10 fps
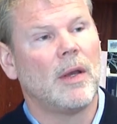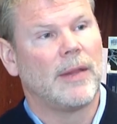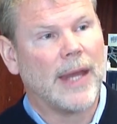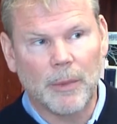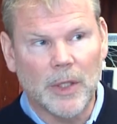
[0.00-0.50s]

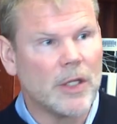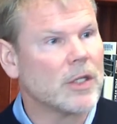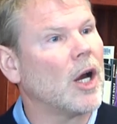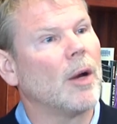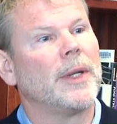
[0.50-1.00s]
That
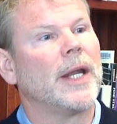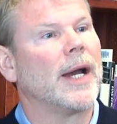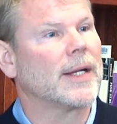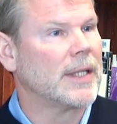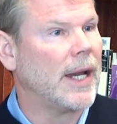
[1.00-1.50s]
released carbon
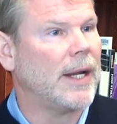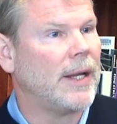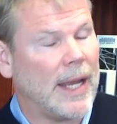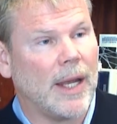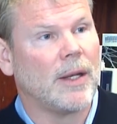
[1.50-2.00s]

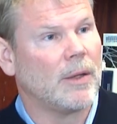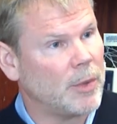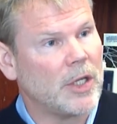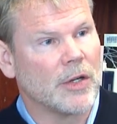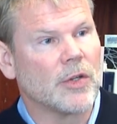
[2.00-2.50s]
dioxide and
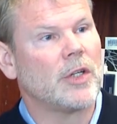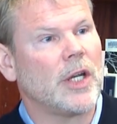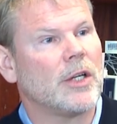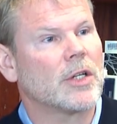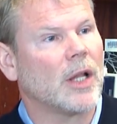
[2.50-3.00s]
potentially
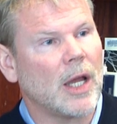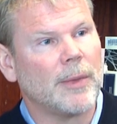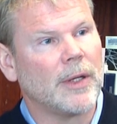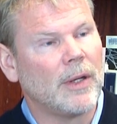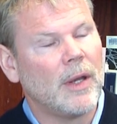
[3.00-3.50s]
changed climate.